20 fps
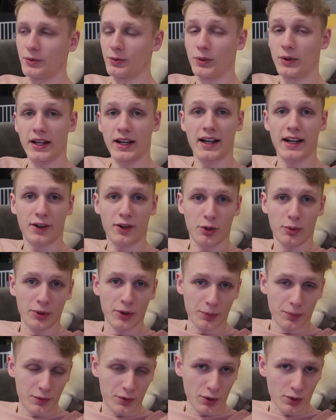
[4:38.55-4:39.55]
We are
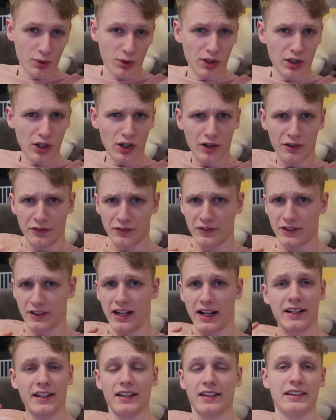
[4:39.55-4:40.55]
coming up to a lot of
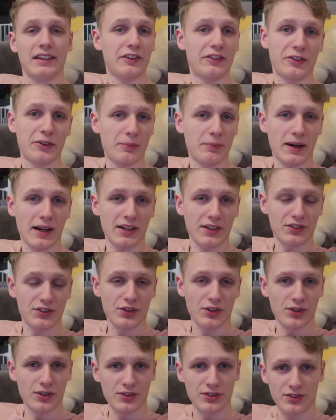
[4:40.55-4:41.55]
kind of different
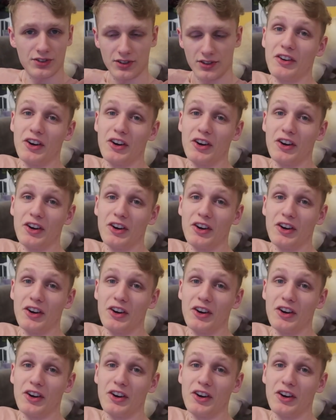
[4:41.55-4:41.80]
milestones.